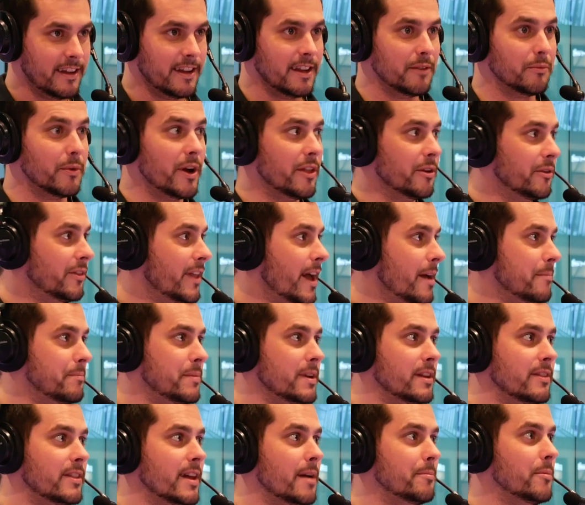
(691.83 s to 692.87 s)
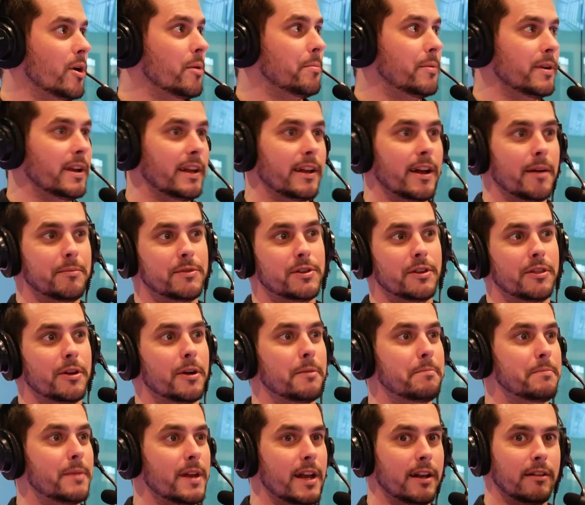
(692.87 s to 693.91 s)
Whether that be them opening up to their
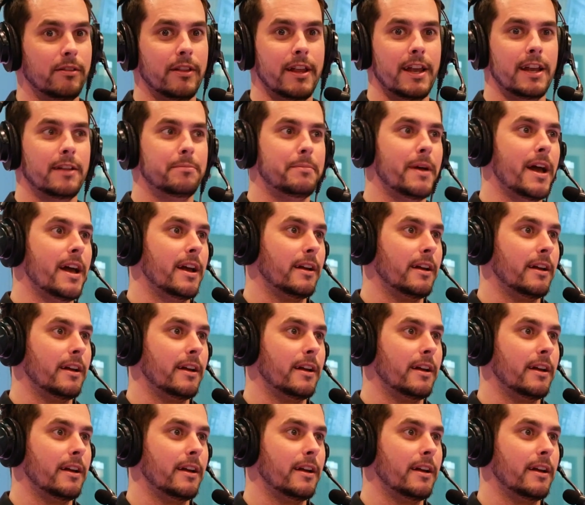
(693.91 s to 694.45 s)
big lake